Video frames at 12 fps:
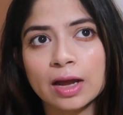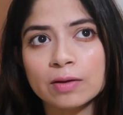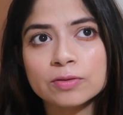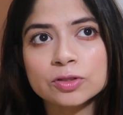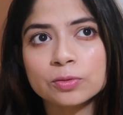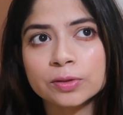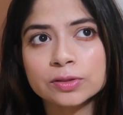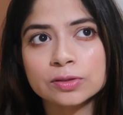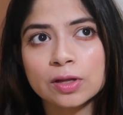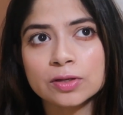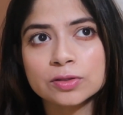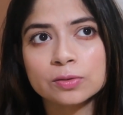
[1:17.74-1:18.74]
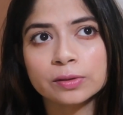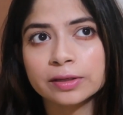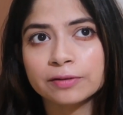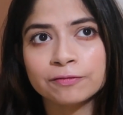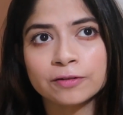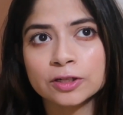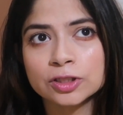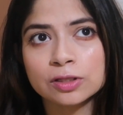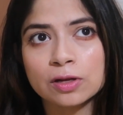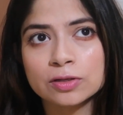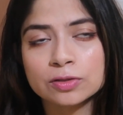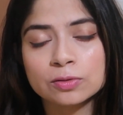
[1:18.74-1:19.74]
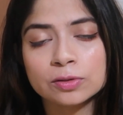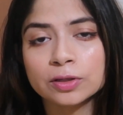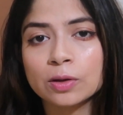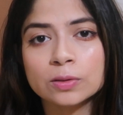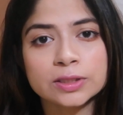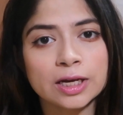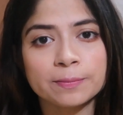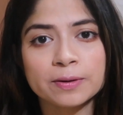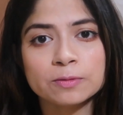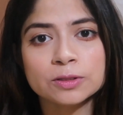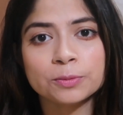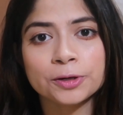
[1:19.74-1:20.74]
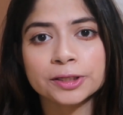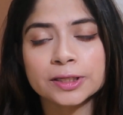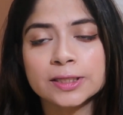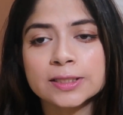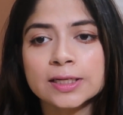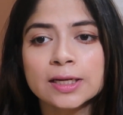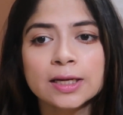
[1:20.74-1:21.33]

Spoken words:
I was going to law school and I finished law school the whole time I was pregnant,